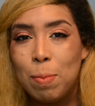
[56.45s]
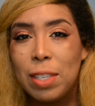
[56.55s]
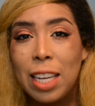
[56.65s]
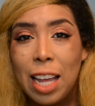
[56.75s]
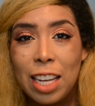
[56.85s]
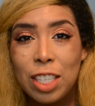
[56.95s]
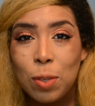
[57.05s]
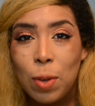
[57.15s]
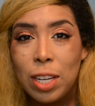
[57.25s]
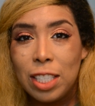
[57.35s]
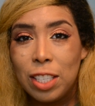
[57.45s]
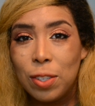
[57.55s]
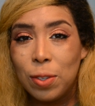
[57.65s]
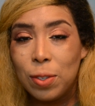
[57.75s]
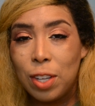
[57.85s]
today I just wanted
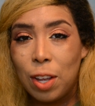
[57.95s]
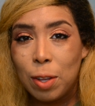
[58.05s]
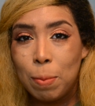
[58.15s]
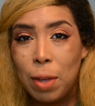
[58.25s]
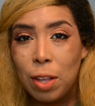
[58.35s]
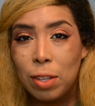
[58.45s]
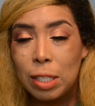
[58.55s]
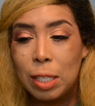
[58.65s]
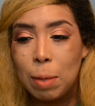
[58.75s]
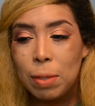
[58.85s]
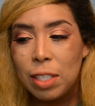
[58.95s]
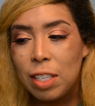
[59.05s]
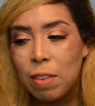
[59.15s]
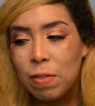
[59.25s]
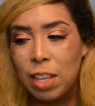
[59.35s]
to talk about some
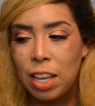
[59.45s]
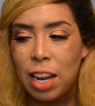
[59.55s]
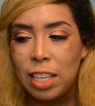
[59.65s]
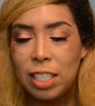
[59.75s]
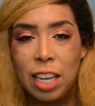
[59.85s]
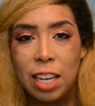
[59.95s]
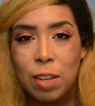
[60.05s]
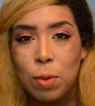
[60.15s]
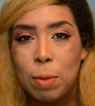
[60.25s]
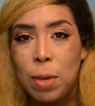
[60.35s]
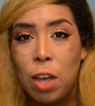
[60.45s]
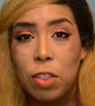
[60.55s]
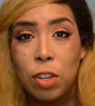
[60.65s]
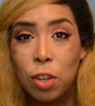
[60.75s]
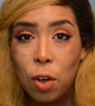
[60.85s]
stuff that I take with me
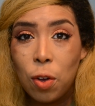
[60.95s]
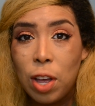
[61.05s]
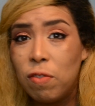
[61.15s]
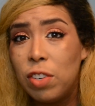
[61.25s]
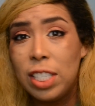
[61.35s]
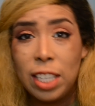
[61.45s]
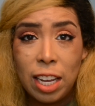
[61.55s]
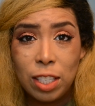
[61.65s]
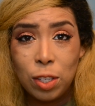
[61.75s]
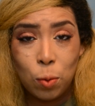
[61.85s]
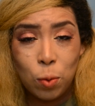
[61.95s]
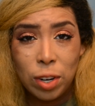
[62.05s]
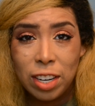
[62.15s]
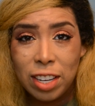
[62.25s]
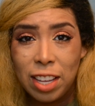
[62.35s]
on the go every day to
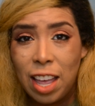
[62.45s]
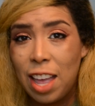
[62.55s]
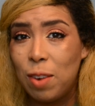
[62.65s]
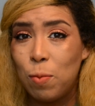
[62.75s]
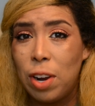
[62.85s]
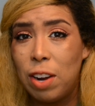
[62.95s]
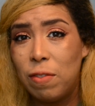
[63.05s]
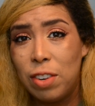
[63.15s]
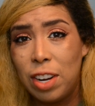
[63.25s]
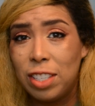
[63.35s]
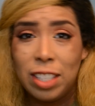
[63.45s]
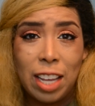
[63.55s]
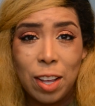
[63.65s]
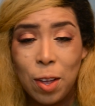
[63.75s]
work and wherever else I